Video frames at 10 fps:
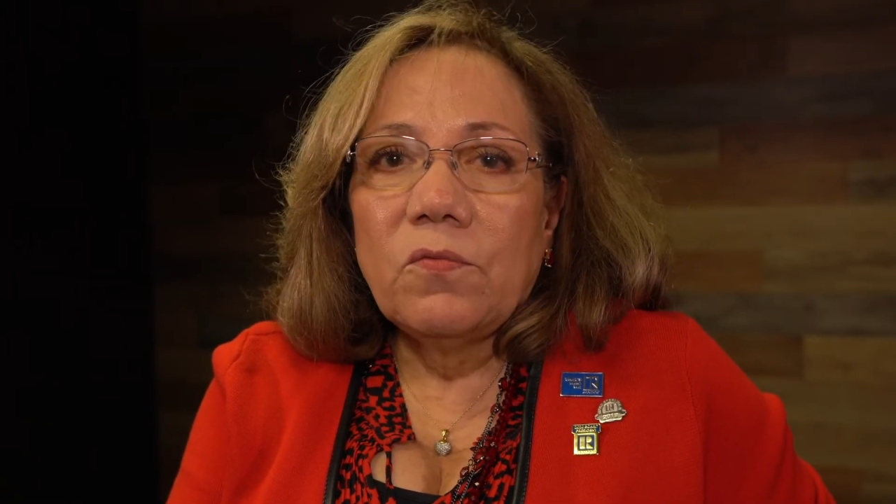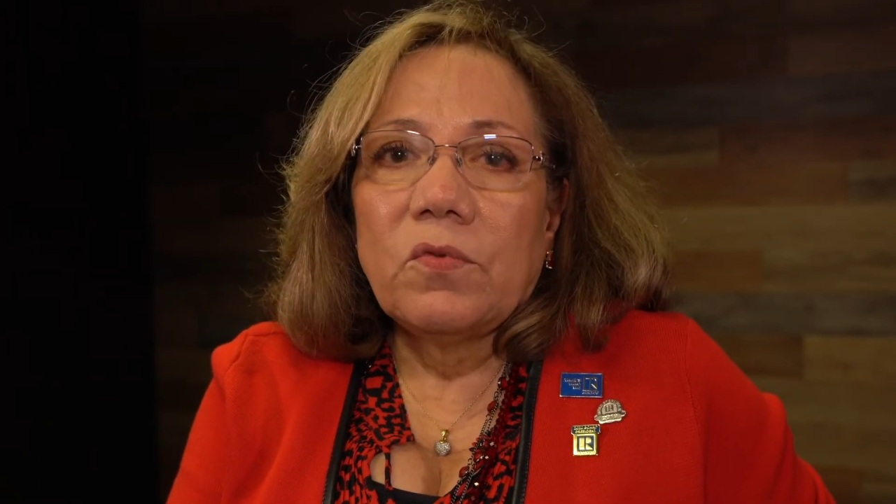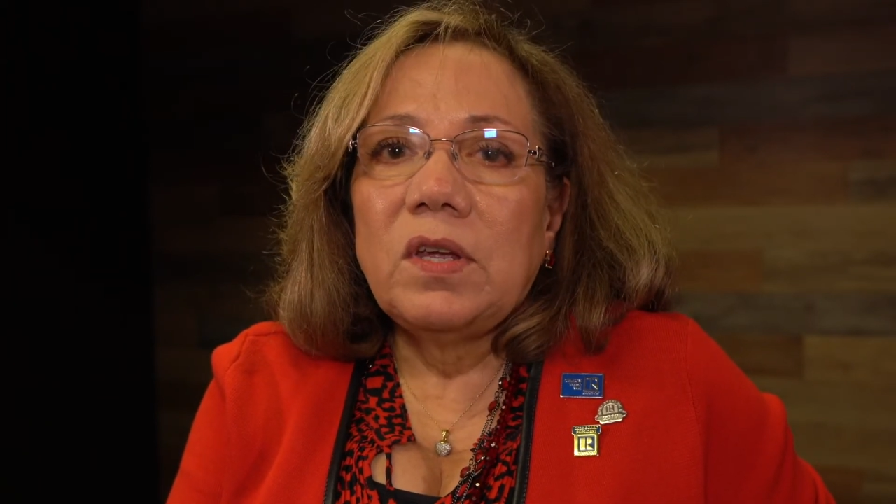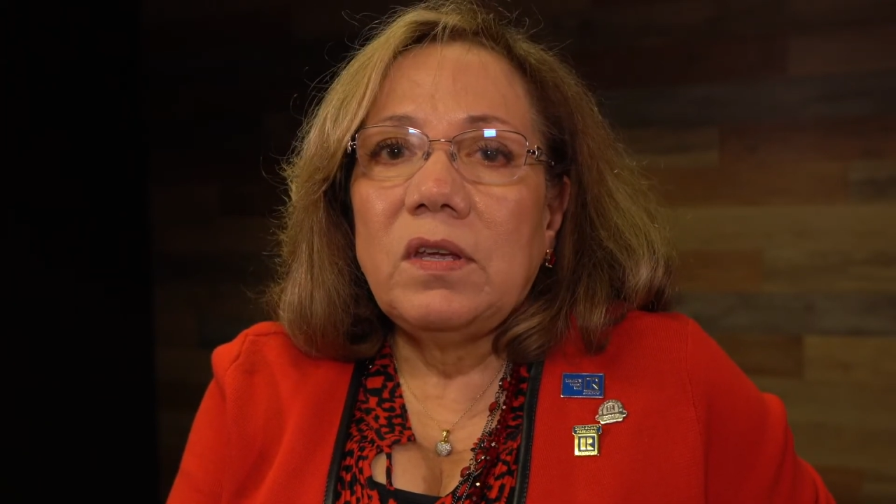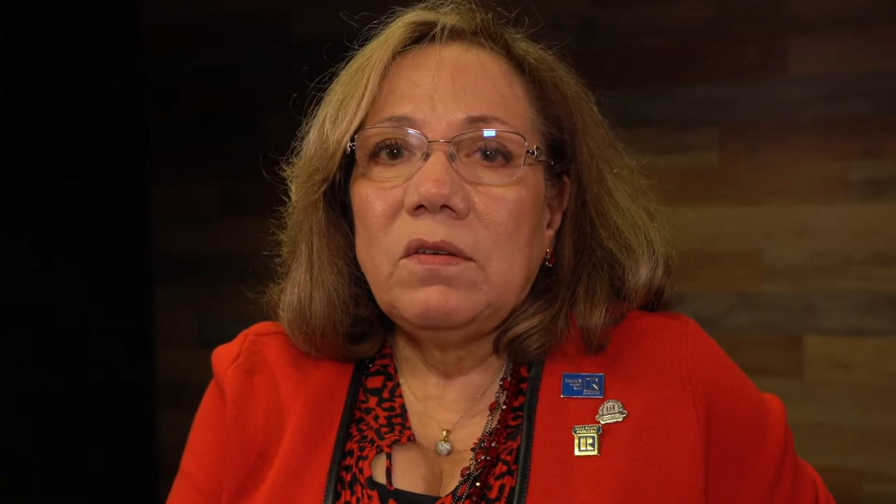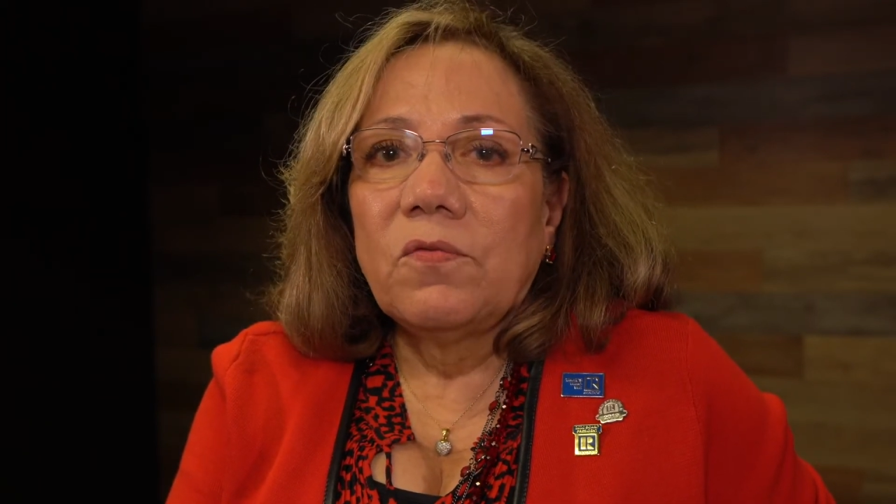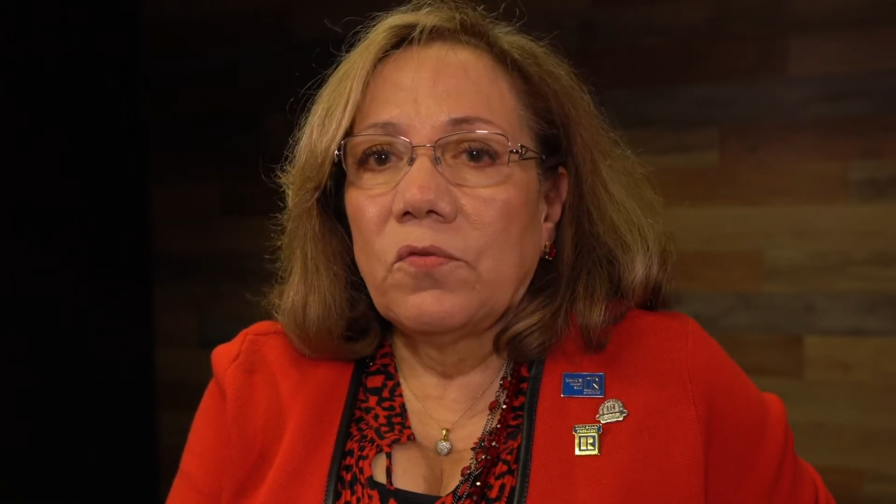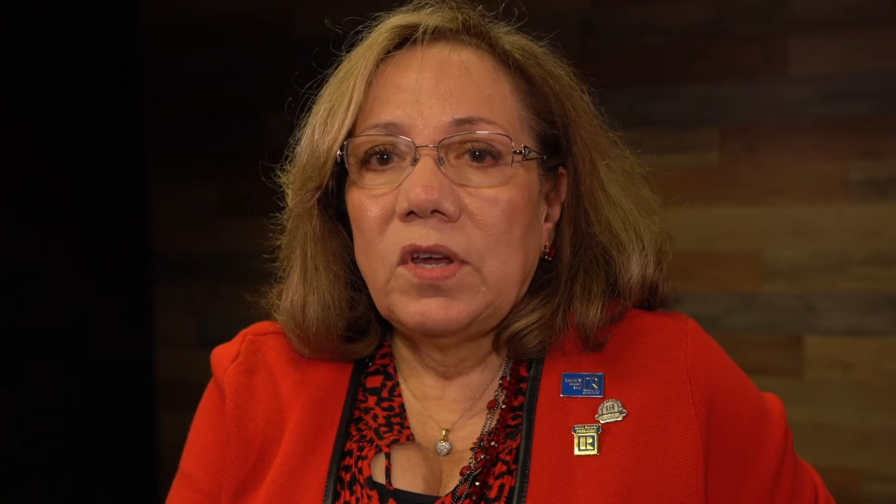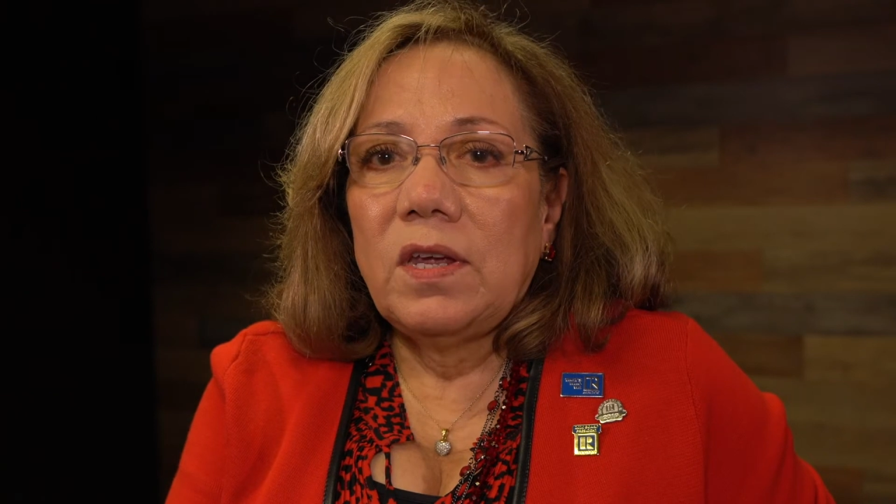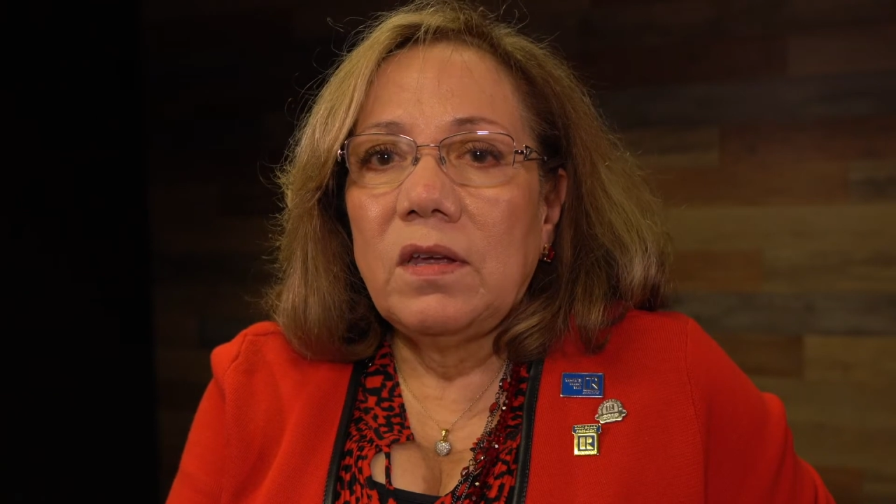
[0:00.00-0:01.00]
free,
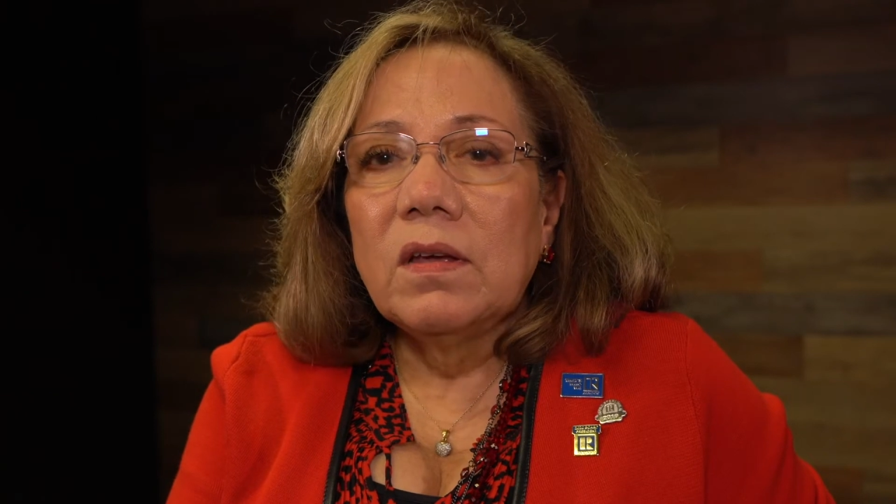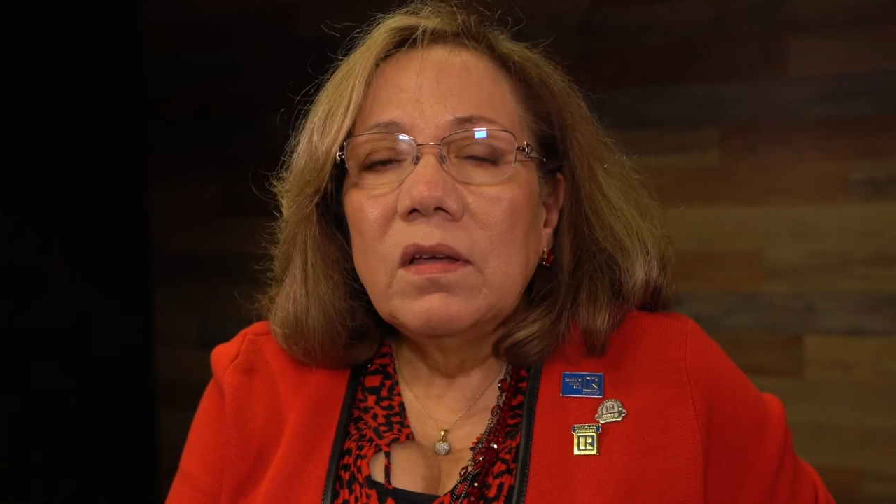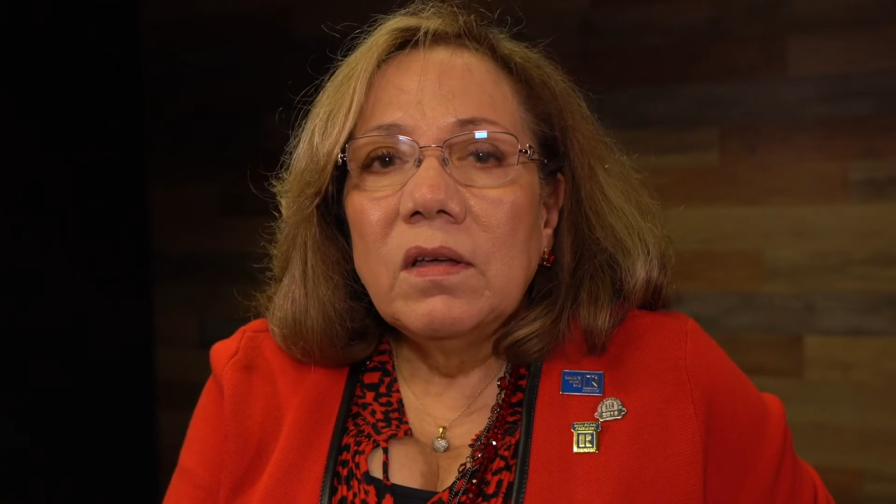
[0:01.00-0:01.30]
free.